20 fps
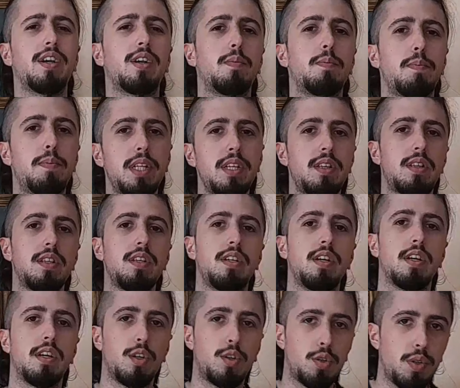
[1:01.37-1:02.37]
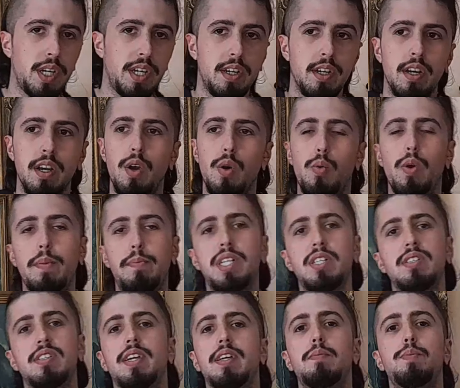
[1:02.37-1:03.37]
I completely agree.
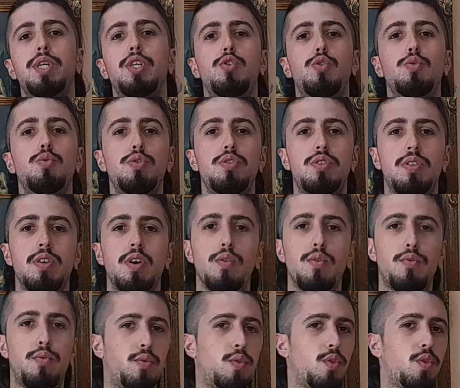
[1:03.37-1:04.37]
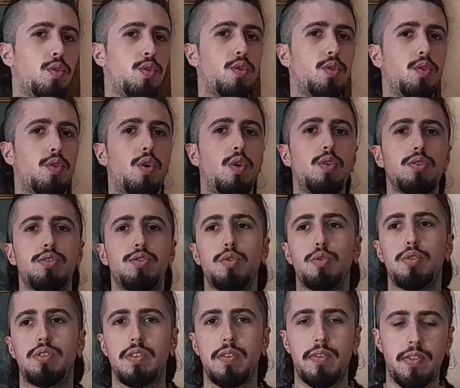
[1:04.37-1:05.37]
Weapons can be used for all
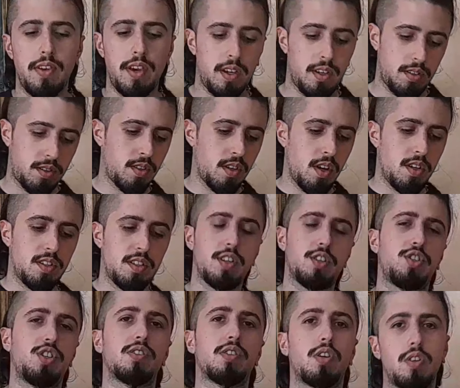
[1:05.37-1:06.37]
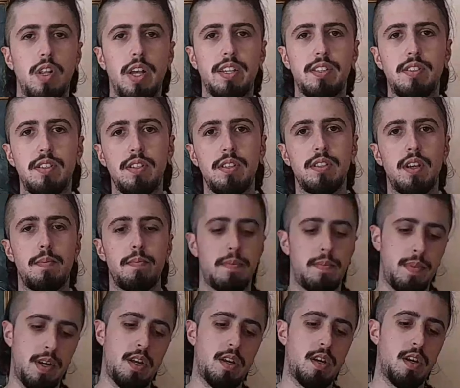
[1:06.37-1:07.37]
sorts of things, such as collecting
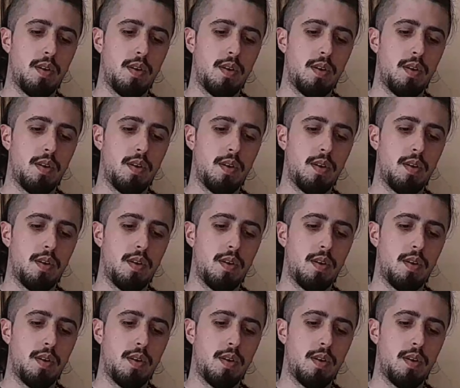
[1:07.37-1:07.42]
them,